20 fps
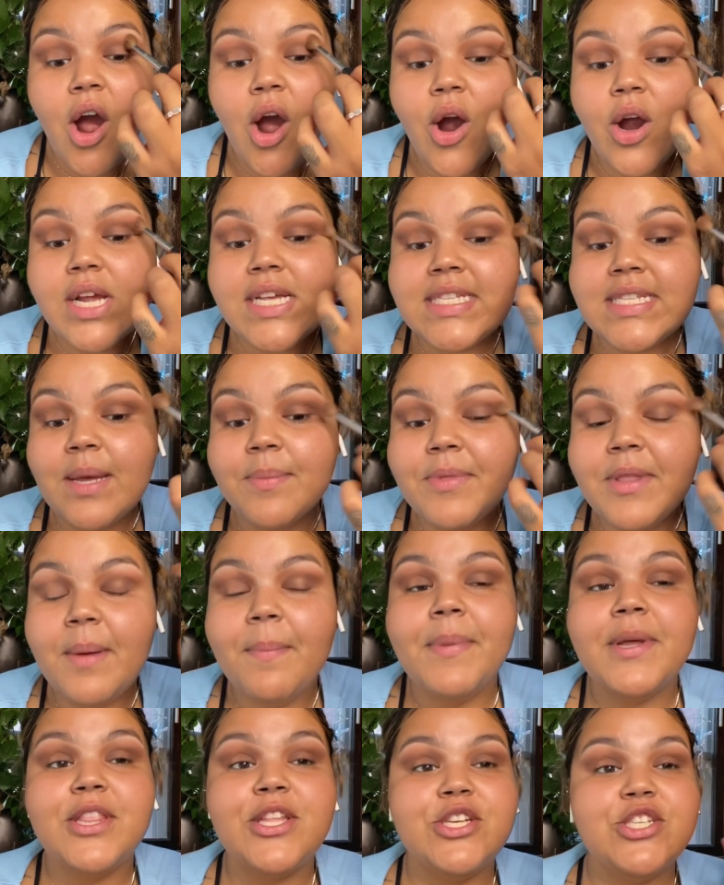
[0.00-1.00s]
or something,
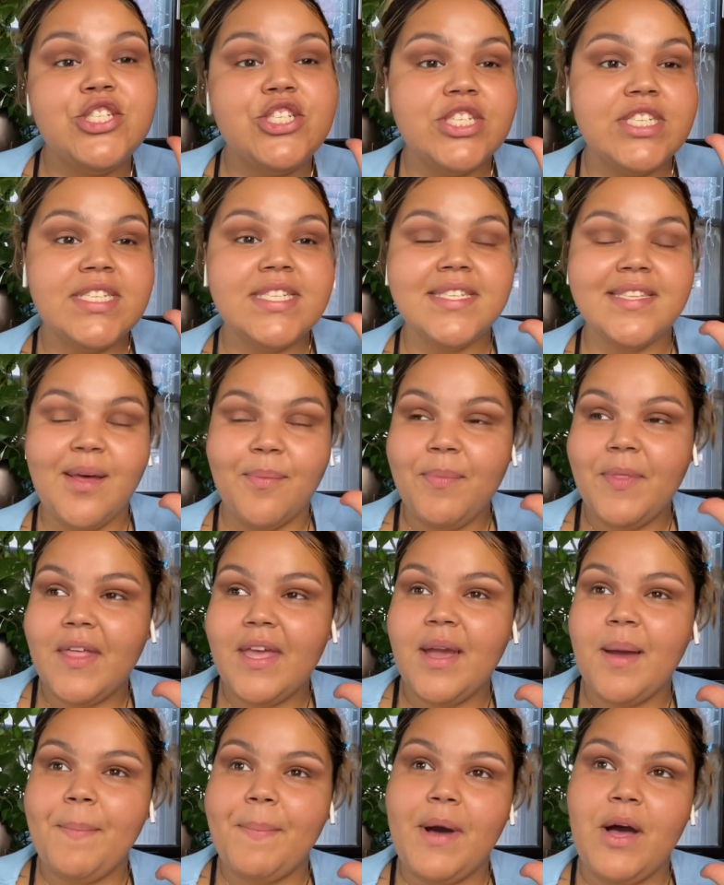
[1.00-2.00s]
but there's just
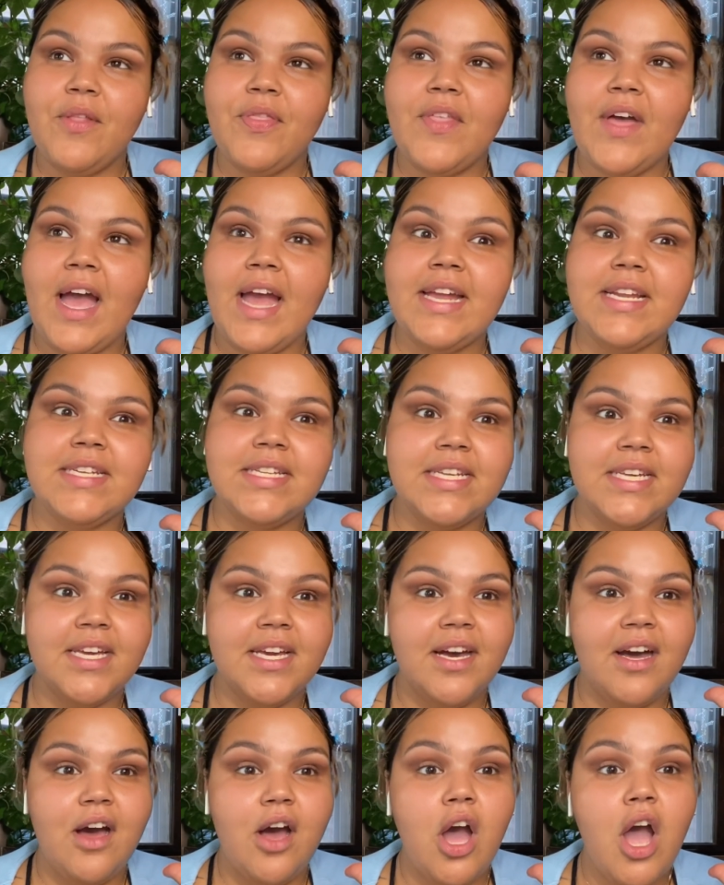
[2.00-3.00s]
something about the
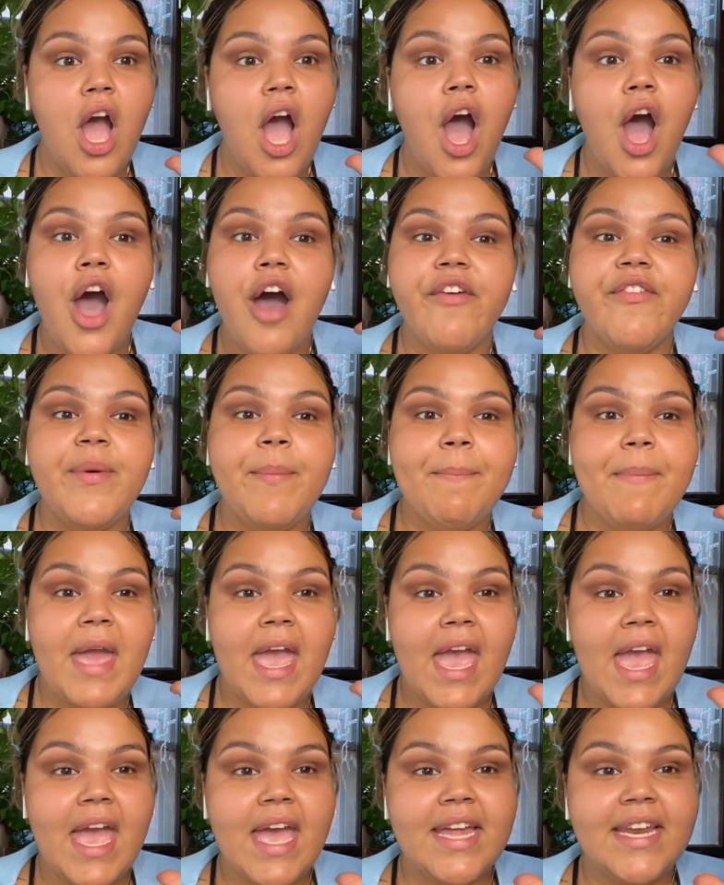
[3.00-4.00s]
idea of a
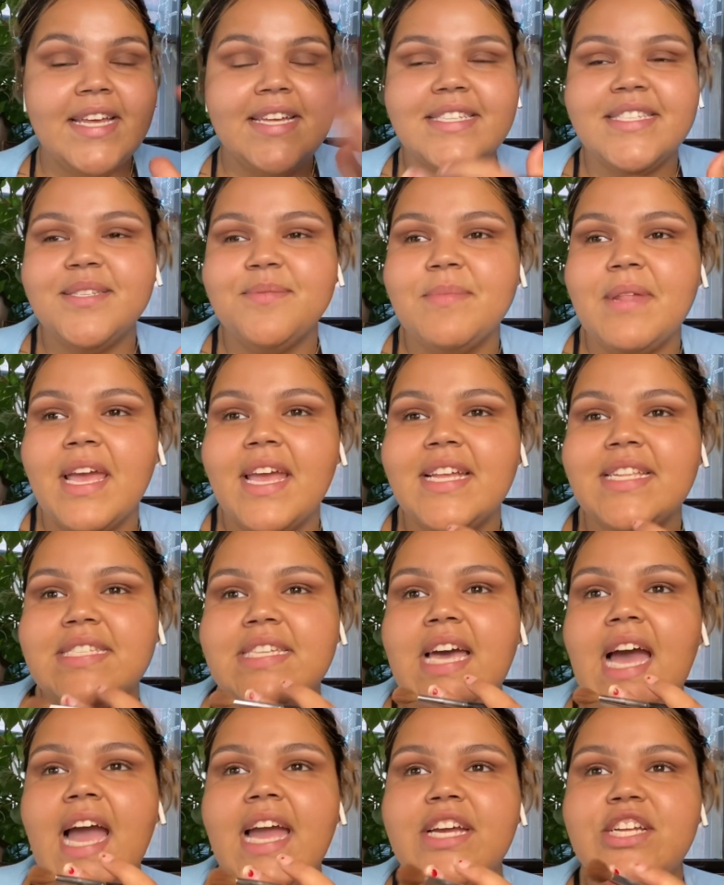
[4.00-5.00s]
man in some, like,
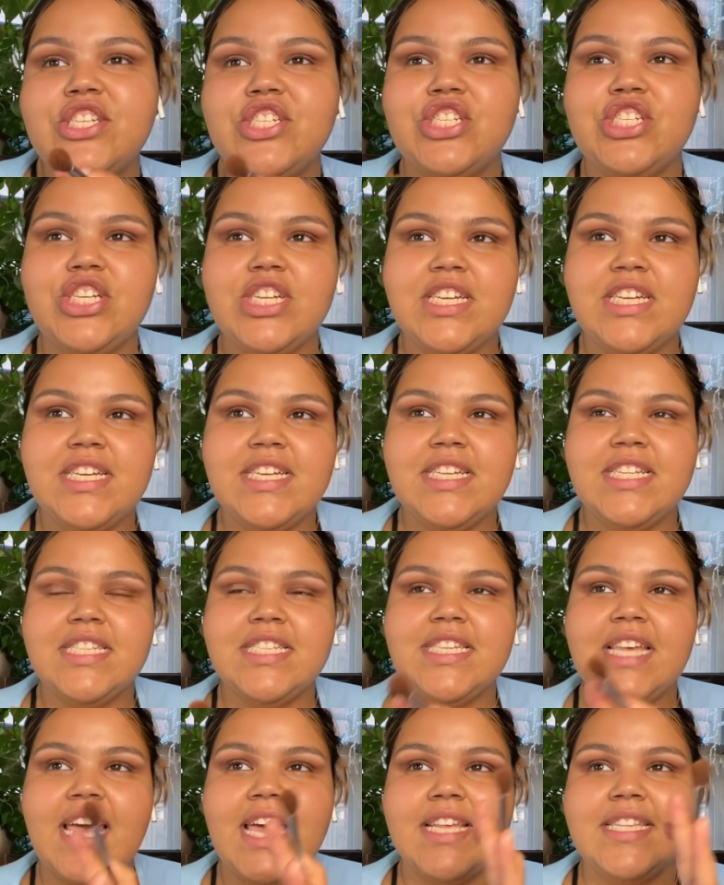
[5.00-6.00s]
tight
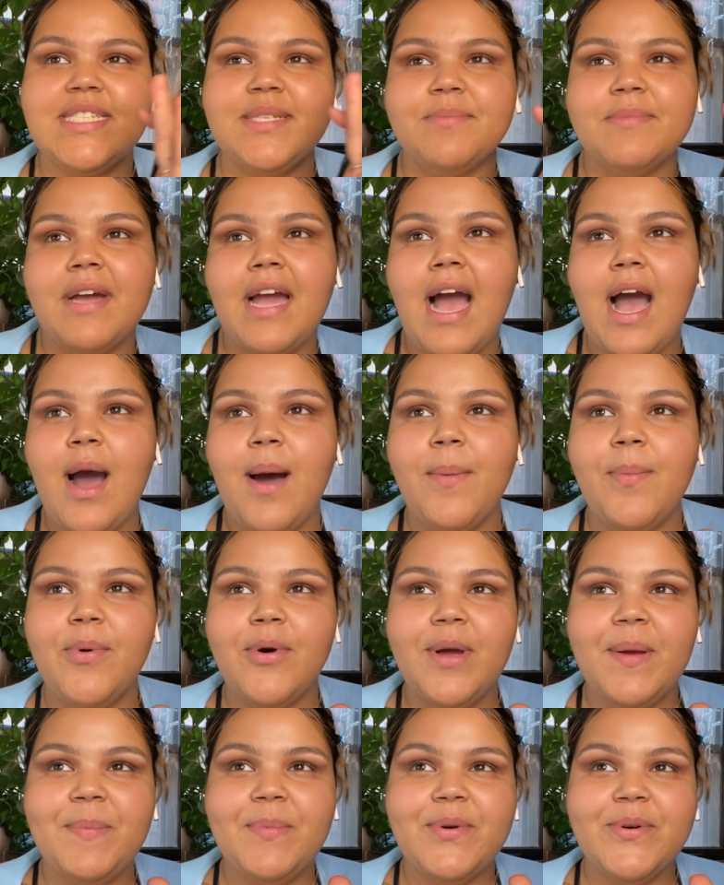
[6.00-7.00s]
jeans and some
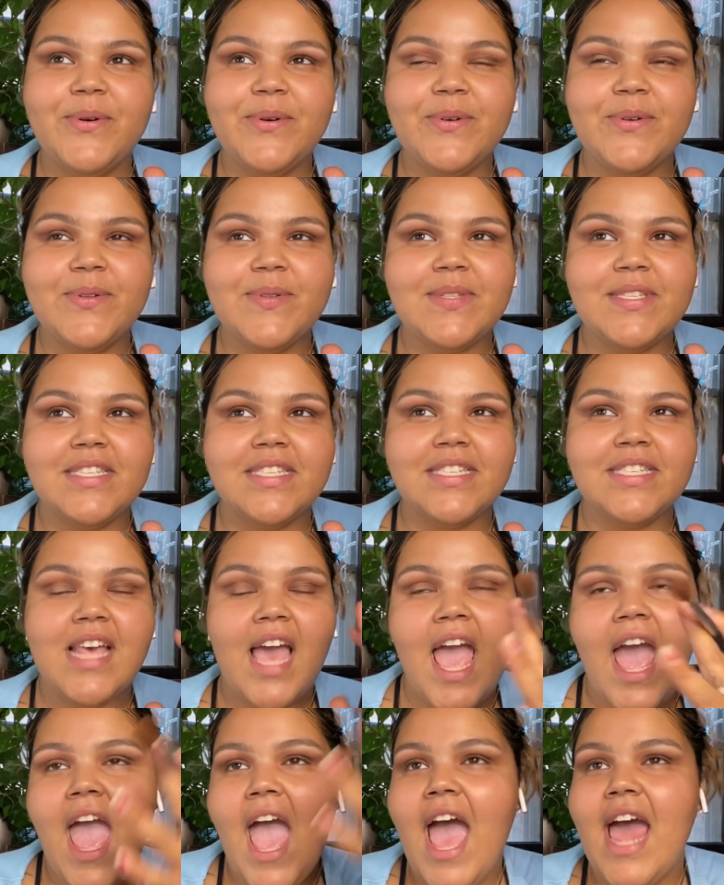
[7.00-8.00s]
cowboy boots
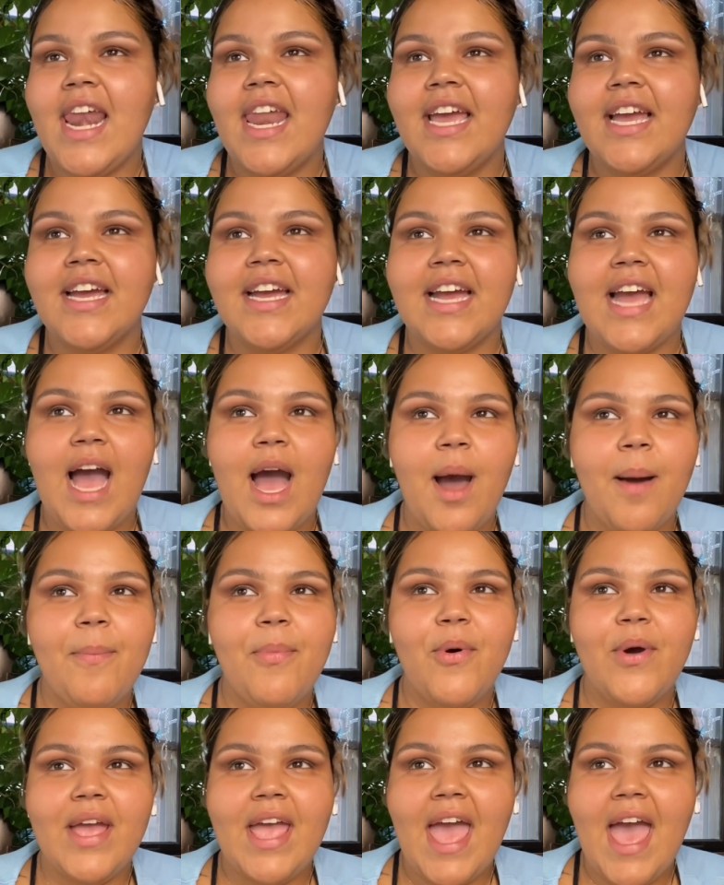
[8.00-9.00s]
and, like, a
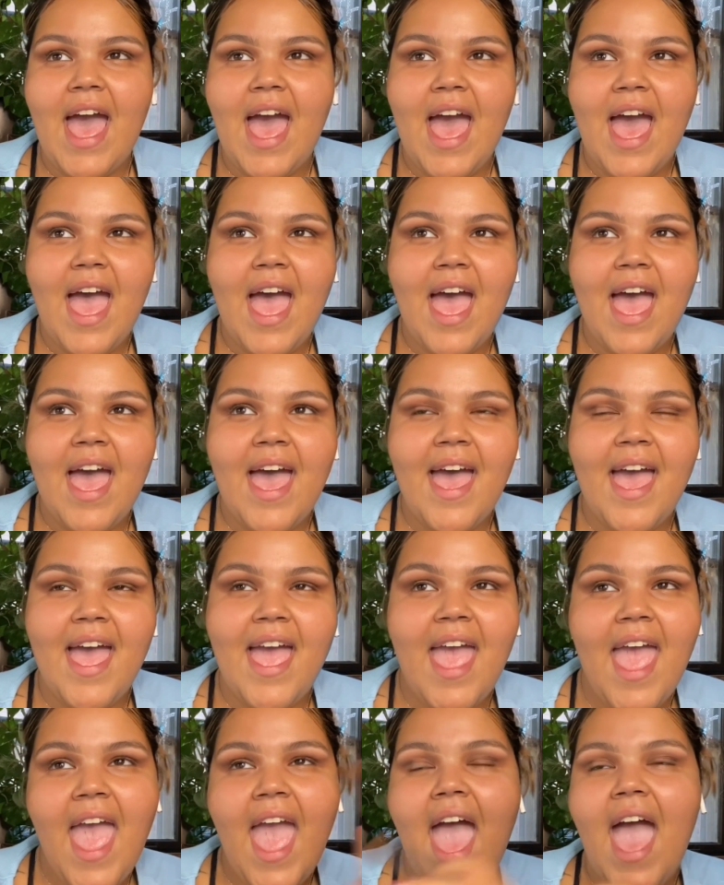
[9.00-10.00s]
cowboy hat
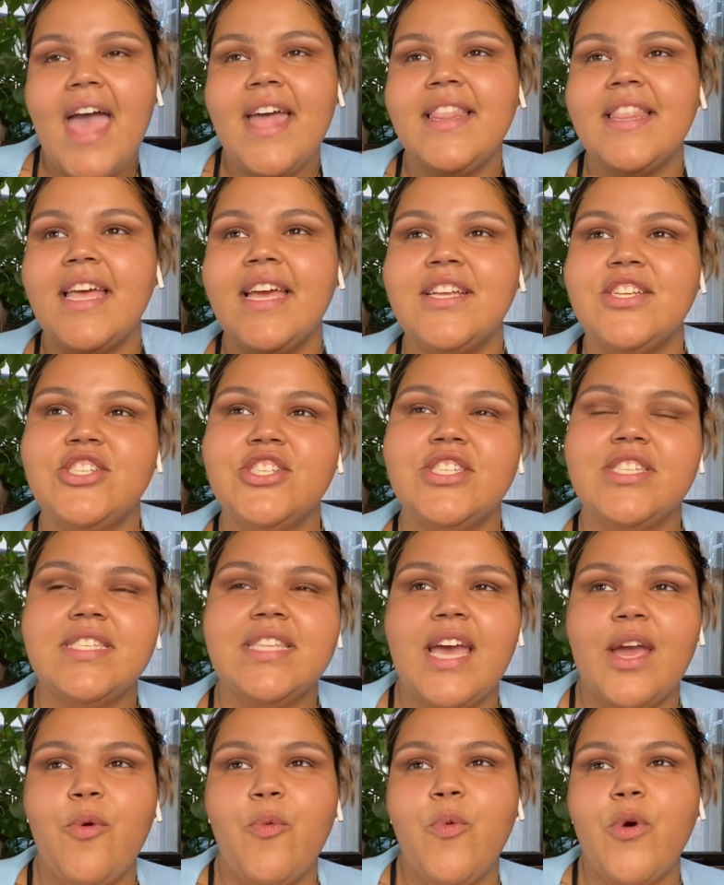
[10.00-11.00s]
and, like, just,
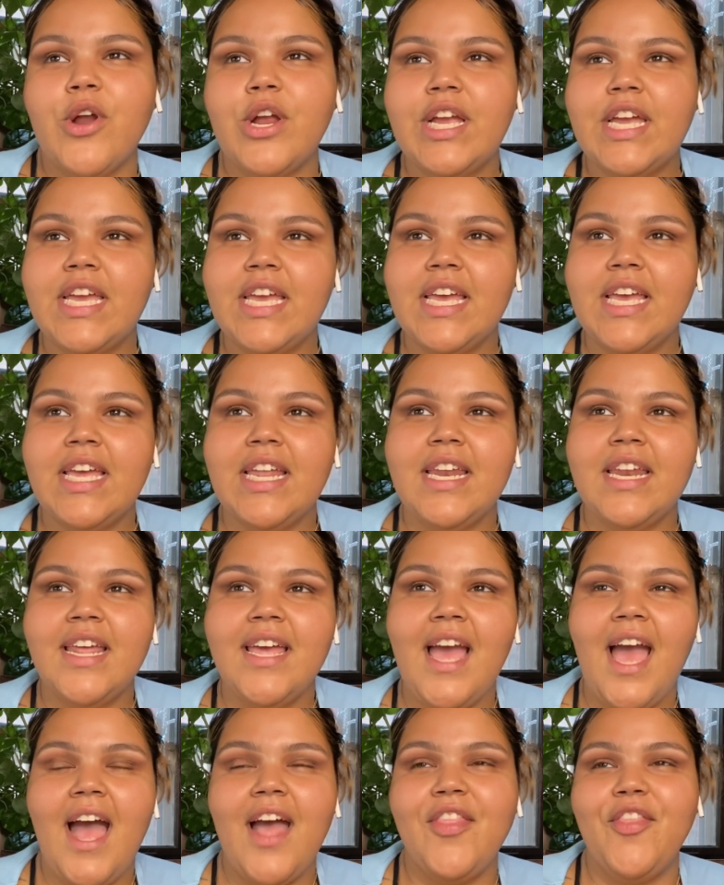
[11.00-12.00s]
like, working
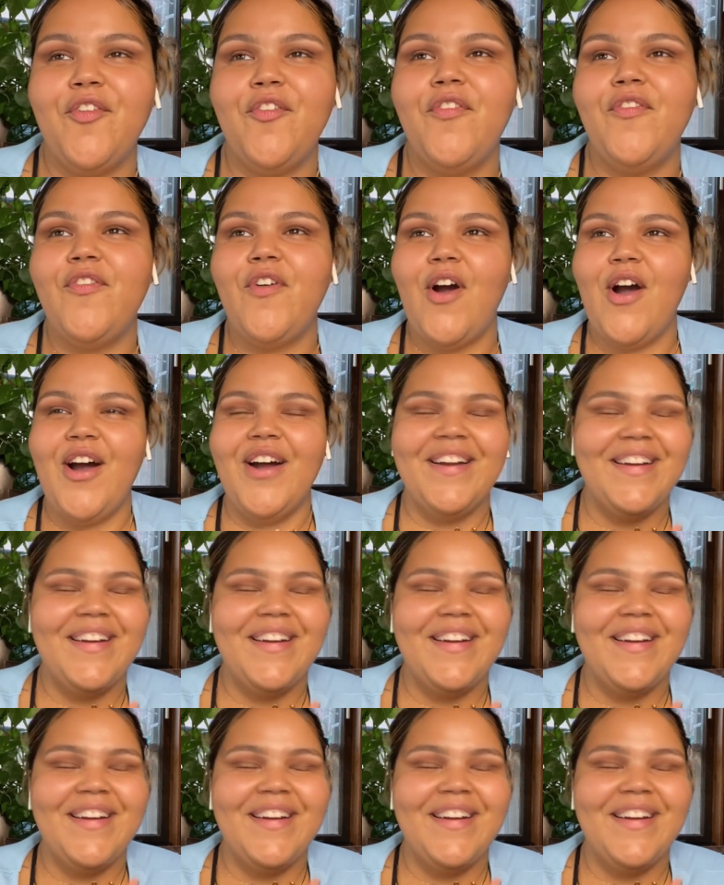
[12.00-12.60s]
on the farm.